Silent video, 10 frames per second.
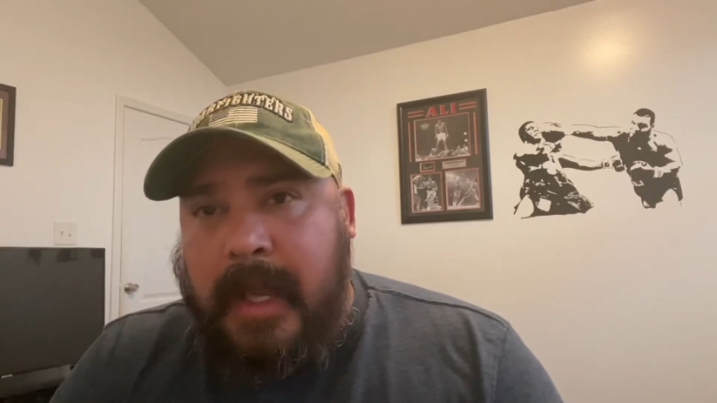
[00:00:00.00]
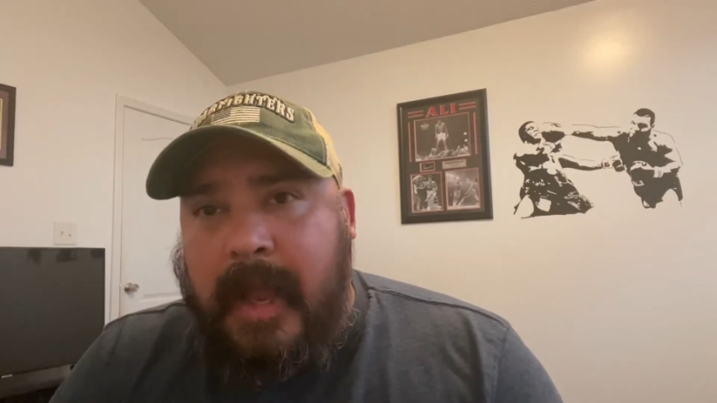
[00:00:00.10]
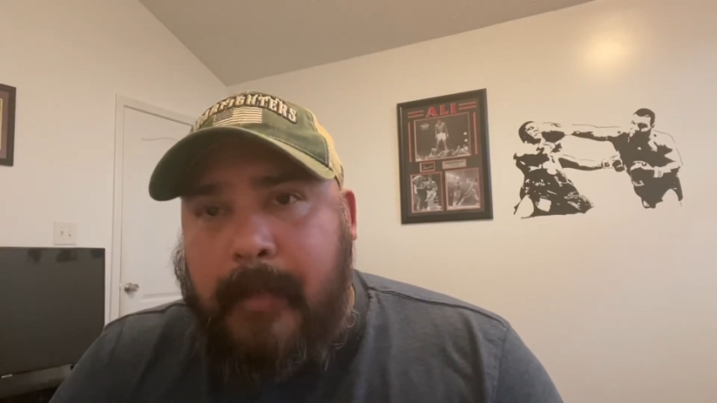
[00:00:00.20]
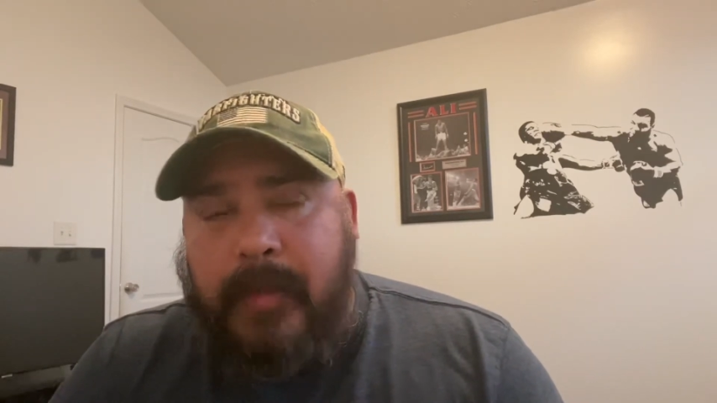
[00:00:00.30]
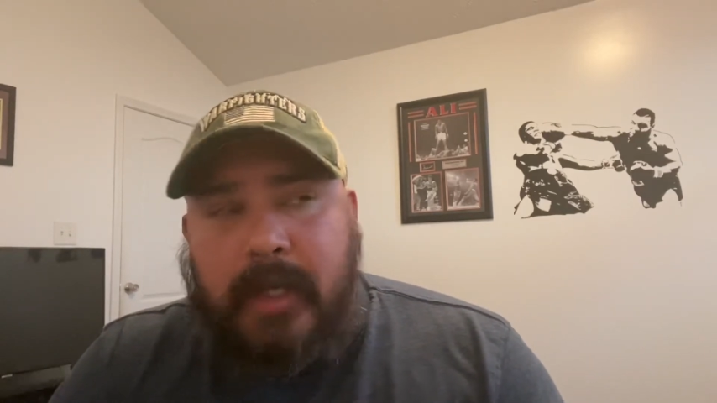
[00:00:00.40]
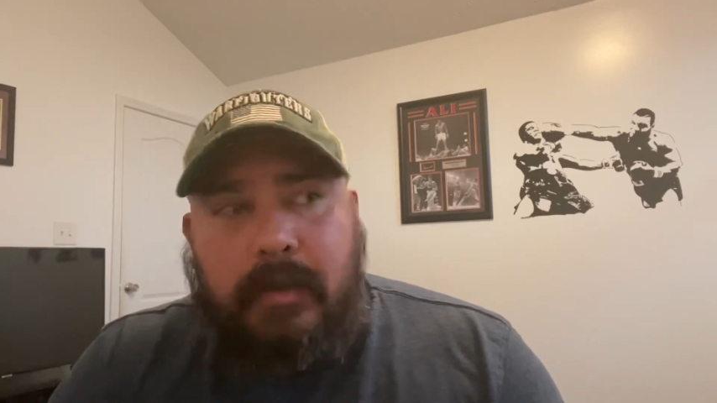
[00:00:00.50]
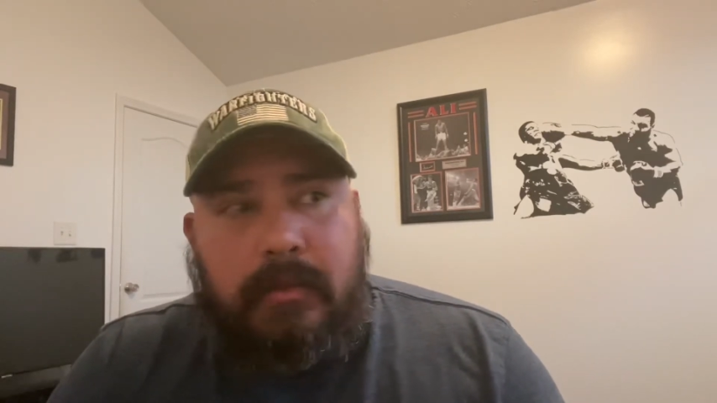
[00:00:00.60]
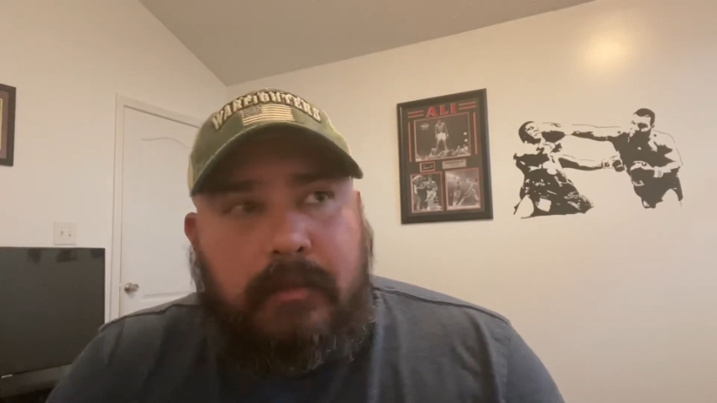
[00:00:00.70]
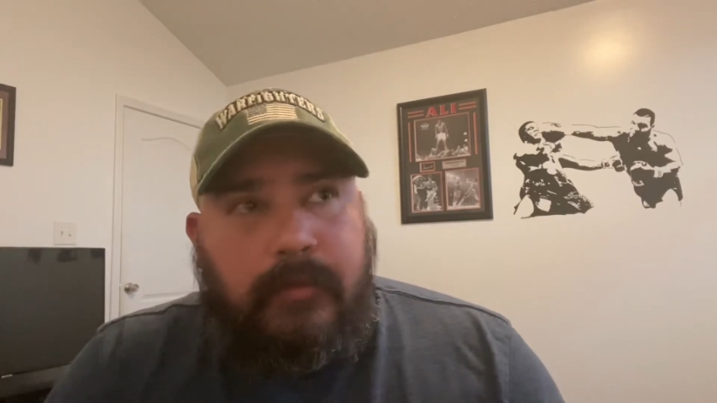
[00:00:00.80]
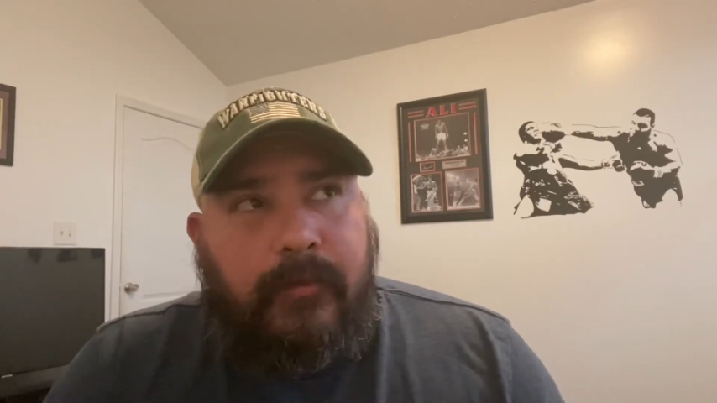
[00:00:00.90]
happen
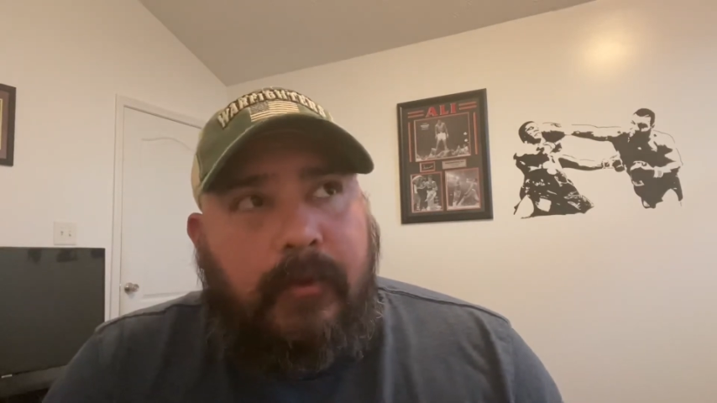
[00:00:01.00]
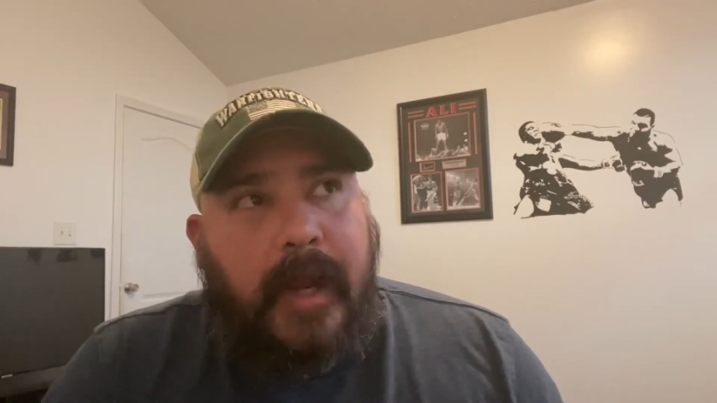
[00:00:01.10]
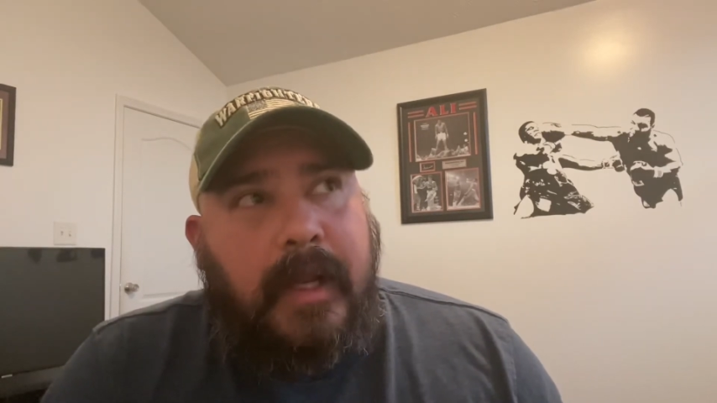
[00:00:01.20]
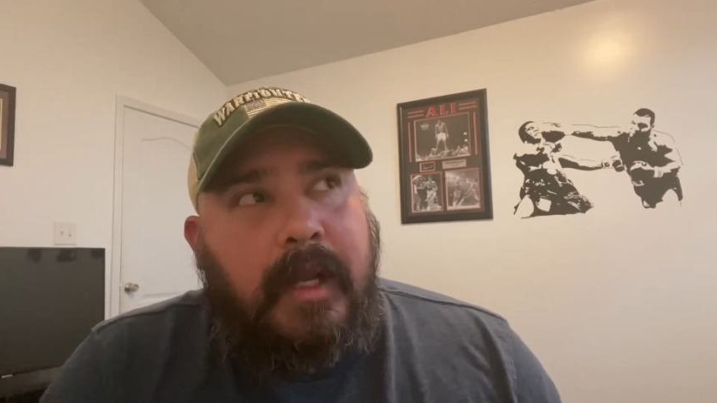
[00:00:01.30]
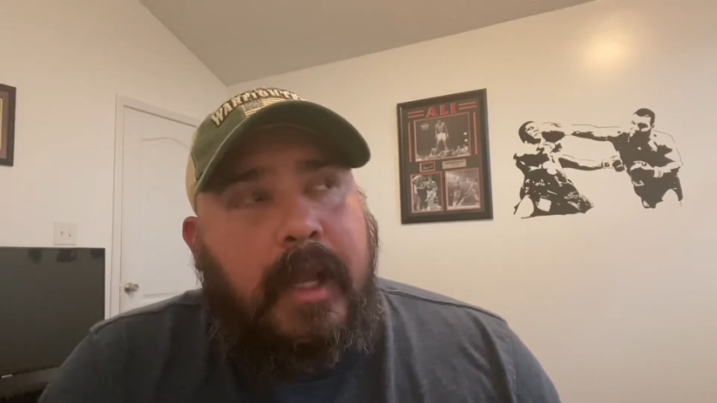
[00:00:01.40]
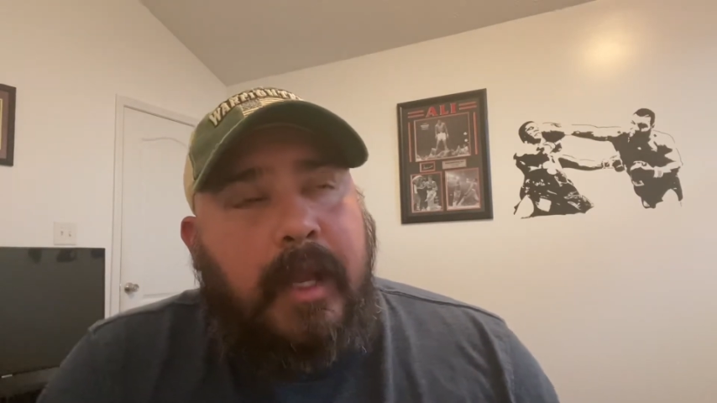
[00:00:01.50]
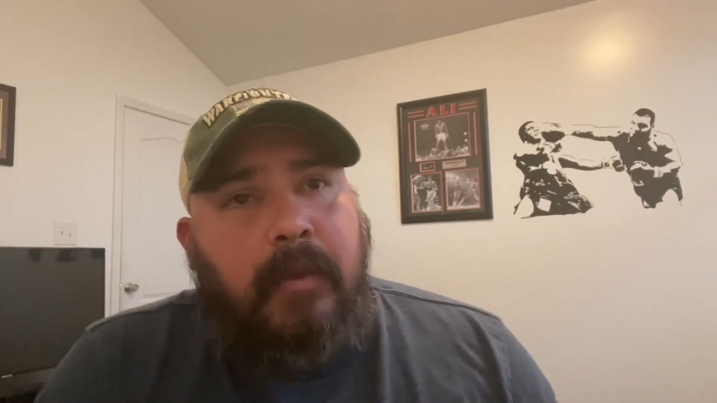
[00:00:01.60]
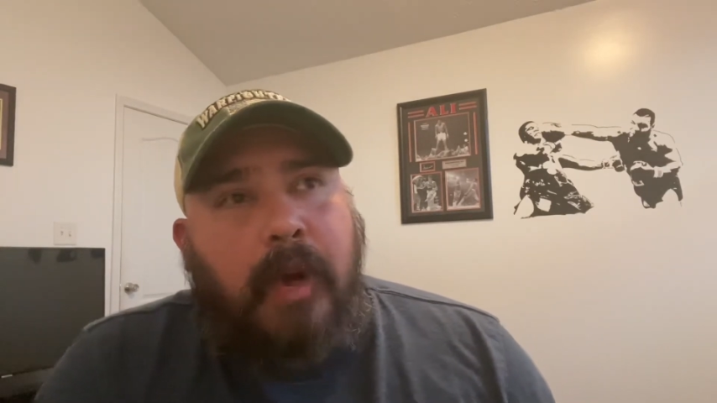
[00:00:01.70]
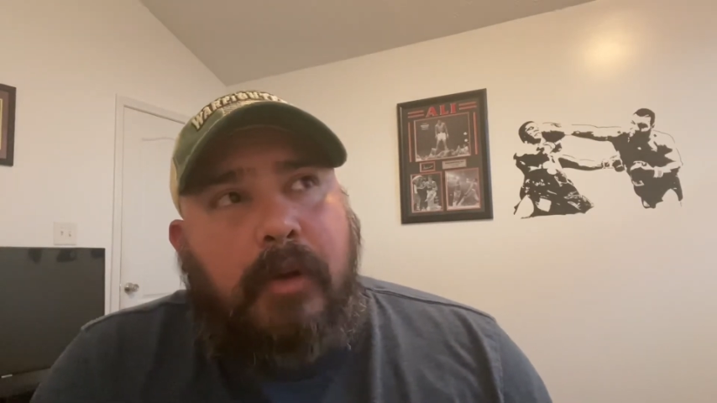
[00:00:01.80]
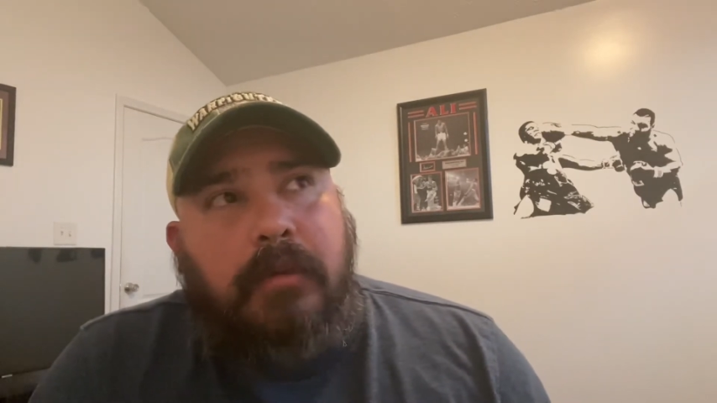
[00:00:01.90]
Friday night?
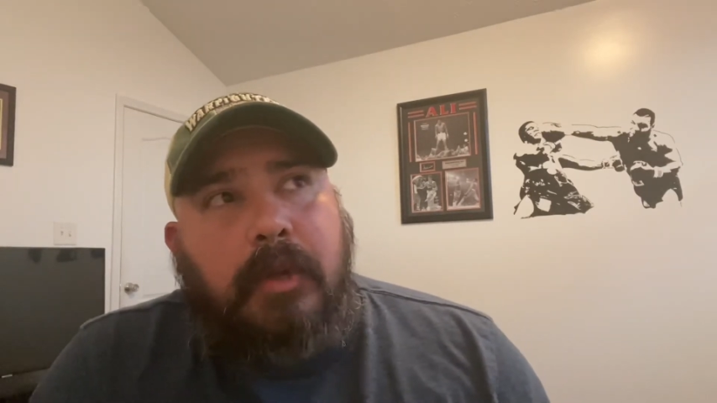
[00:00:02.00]
Well,